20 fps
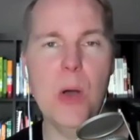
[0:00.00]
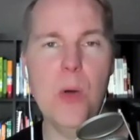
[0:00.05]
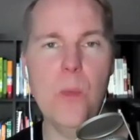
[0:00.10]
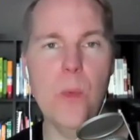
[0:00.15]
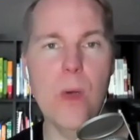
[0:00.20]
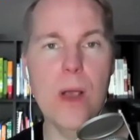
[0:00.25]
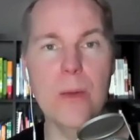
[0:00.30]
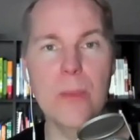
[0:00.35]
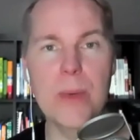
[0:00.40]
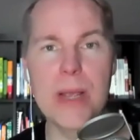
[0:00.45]

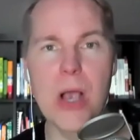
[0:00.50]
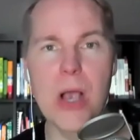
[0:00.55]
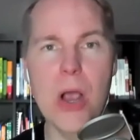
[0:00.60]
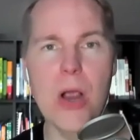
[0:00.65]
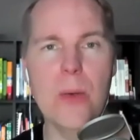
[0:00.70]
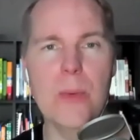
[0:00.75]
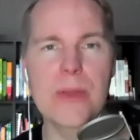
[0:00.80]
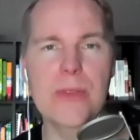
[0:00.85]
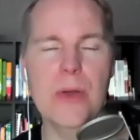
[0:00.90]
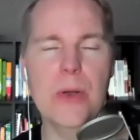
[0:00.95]
where we
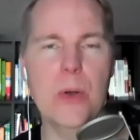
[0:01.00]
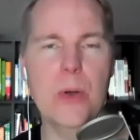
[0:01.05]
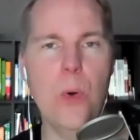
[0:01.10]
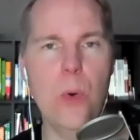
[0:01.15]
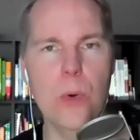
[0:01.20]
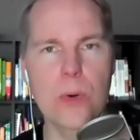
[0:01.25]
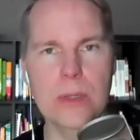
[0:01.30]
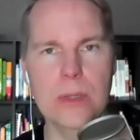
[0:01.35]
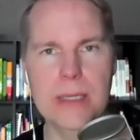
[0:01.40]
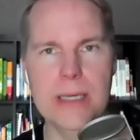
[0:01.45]
are with our
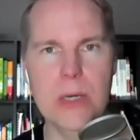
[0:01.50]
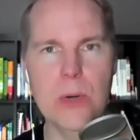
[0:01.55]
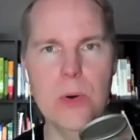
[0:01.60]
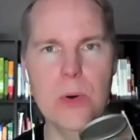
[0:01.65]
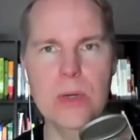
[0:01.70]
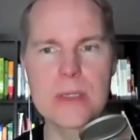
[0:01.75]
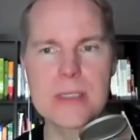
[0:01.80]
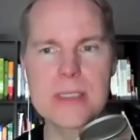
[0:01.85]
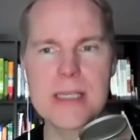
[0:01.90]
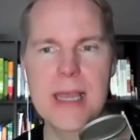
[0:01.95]
quarterly
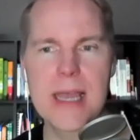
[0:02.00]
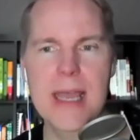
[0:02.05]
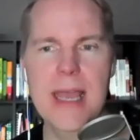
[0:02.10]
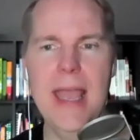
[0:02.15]
goals.